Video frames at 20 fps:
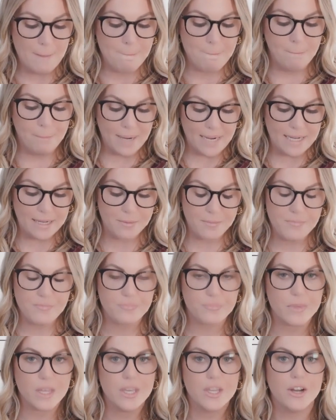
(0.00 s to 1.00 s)
But
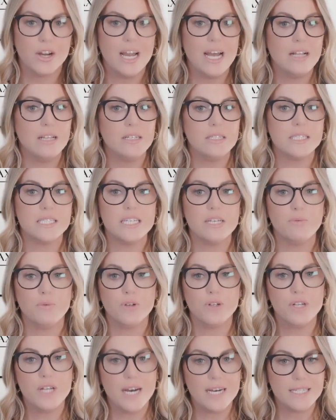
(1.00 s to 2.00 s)
your LLC will
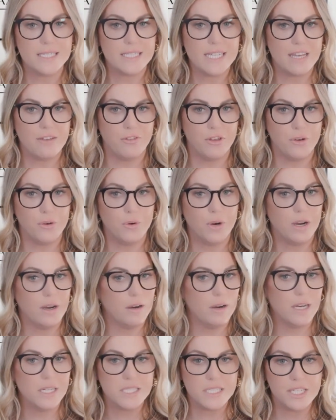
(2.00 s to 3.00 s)
not save you
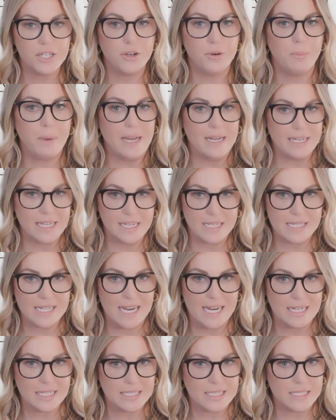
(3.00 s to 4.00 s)
a single penny in
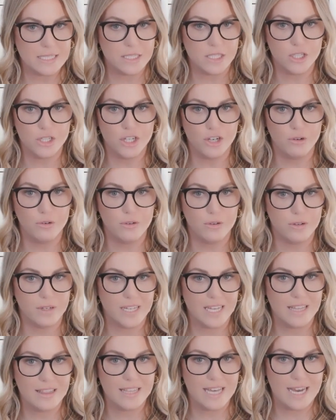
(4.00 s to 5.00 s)
taxes. So don't
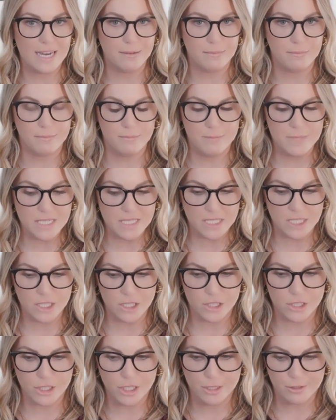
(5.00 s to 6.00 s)
get that
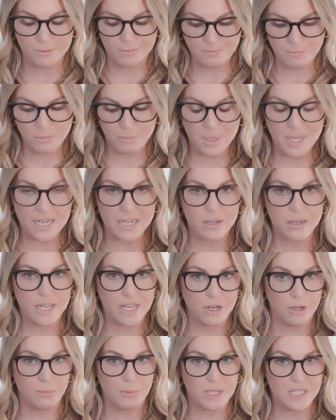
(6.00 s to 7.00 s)
misconstrued, but it,
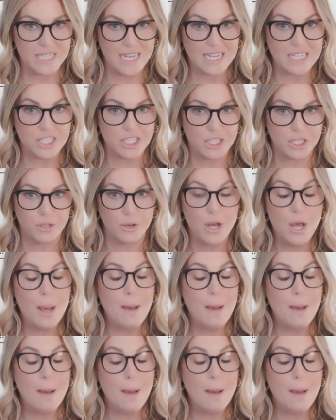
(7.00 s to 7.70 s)
it'll protect you.